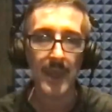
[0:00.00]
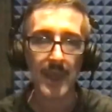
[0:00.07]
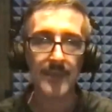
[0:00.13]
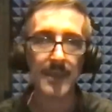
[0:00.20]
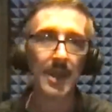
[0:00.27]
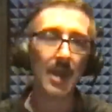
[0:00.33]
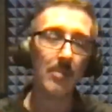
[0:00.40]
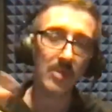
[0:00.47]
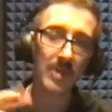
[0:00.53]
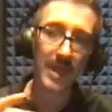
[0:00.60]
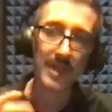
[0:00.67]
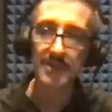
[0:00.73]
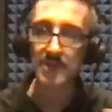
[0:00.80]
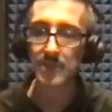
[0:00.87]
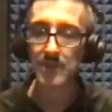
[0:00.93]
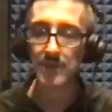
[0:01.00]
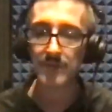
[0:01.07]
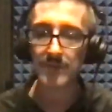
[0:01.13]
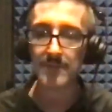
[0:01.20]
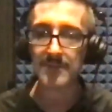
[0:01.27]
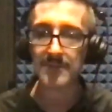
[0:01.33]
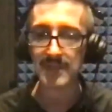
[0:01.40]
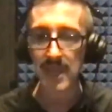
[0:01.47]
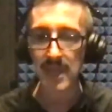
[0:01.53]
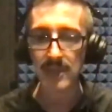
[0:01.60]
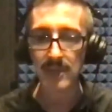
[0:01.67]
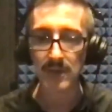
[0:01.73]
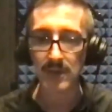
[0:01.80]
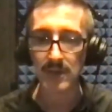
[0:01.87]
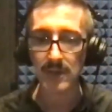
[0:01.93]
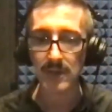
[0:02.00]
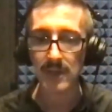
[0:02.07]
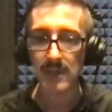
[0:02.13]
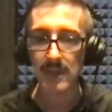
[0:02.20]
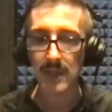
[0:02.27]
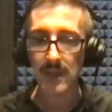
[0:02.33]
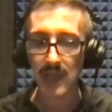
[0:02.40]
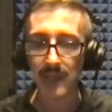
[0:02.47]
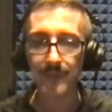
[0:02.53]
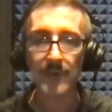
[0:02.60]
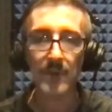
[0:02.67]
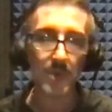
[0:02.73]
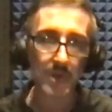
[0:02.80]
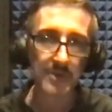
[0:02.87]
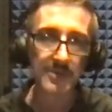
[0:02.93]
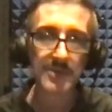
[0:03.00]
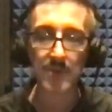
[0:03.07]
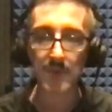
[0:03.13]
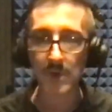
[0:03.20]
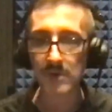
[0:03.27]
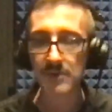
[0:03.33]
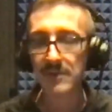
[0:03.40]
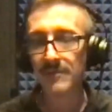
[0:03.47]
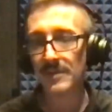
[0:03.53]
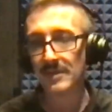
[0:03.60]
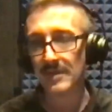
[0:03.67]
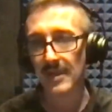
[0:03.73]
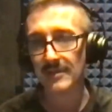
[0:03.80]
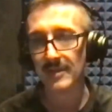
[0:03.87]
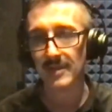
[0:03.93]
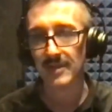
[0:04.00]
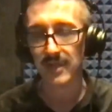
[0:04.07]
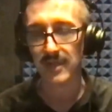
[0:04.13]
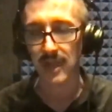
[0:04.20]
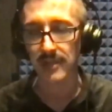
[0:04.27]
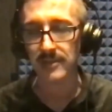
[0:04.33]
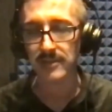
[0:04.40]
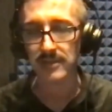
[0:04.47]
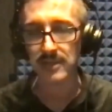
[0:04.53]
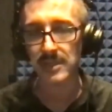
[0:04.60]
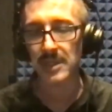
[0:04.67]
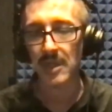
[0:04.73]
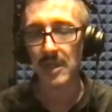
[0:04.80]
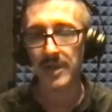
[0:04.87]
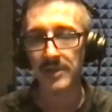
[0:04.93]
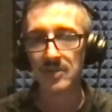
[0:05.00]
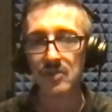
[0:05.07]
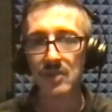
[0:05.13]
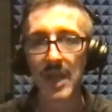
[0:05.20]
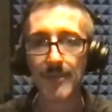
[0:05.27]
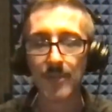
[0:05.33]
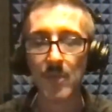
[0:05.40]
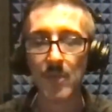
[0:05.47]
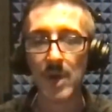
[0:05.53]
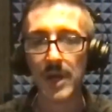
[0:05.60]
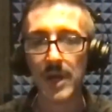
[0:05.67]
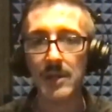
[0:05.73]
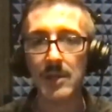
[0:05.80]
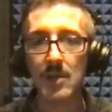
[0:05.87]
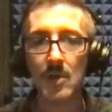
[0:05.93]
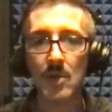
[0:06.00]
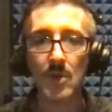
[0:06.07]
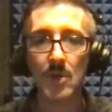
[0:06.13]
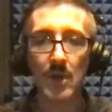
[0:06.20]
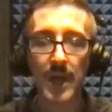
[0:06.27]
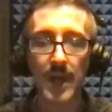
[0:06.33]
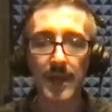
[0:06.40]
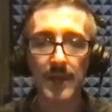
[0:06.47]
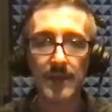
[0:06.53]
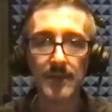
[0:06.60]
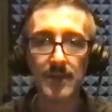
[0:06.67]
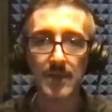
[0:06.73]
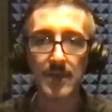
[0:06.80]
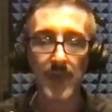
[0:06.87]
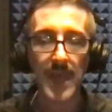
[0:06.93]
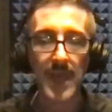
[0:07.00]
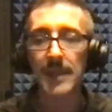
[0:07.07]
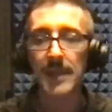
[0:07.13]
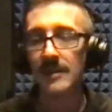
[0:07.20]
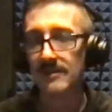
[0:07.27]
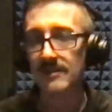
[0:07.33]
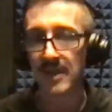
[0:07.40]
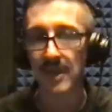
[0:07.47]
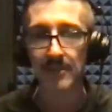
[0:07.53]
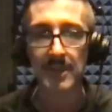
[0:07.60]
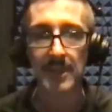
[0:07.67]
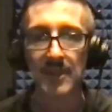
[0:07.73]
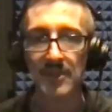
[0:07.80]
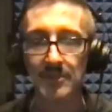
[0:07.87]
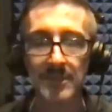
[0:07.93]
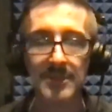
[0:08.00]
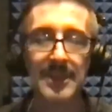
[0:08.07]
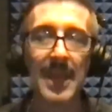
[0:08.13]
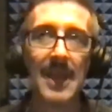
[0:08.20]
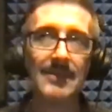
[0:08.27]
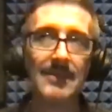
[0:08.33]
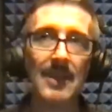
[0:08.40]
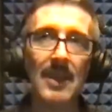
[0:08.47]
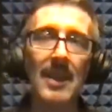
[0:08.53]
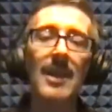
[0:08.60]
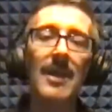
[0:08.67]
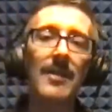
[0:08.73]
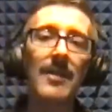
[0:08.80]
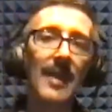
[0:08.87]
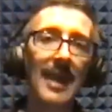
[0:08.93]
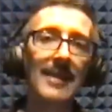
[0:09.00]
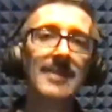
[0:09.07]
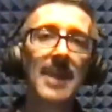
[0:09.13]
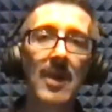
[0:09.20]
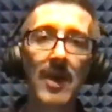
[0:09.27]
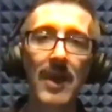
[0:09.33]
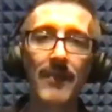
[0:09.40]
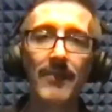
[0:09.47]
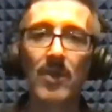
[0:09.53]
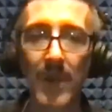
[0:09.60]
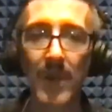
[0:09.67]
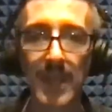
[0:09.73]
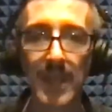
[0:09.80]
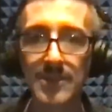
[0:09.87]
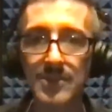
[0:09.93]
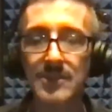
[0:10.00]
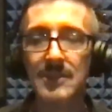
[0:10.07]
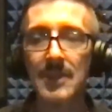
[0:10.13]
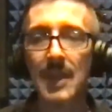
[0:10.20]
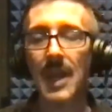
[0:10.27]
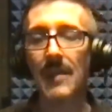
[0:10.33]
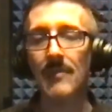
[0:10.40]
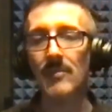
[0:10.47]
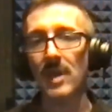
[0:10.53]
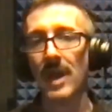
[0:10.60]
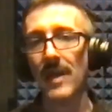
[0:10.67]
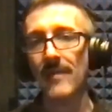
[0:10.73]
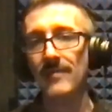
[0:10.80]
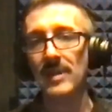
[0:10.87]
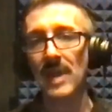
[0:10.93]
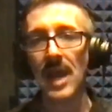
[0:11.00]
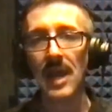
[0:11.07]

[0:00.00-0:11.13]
And then I'll blend the two of them together. And if it works, it works. If it doesn't, then I scrap one, or I edit something else. But that's how I've arranged. Have I